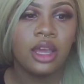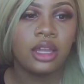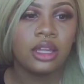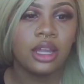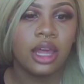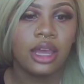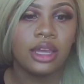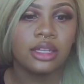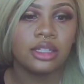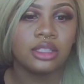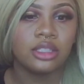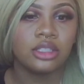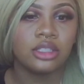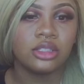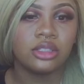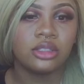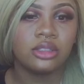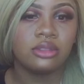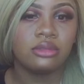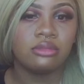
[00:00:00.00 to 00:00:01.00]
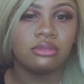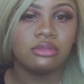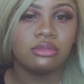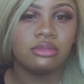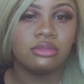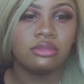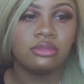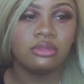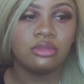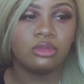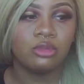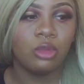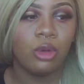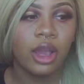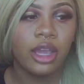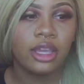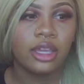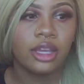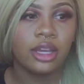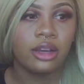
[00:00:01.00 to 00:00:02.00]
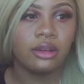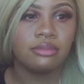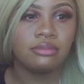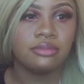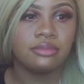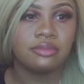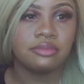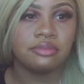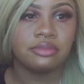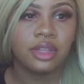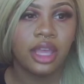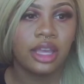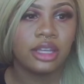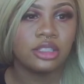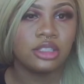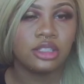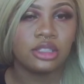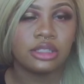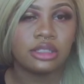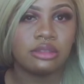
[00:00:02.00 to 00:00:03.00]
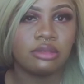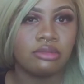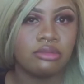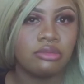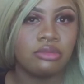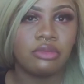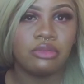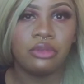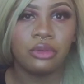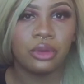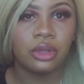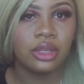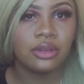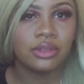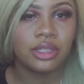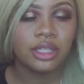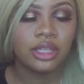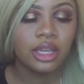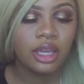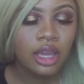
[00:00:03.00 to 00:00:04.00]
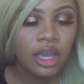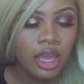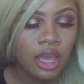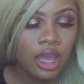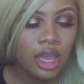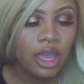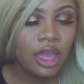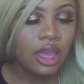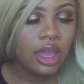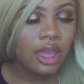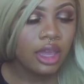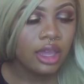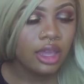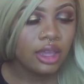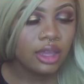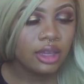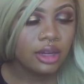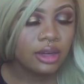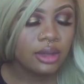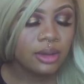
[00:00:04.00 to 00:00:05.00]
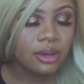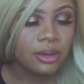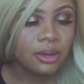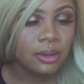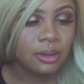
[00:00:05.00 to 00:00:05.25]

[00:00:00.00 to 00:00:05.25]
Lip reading: Like just white hair. Like just full of it. And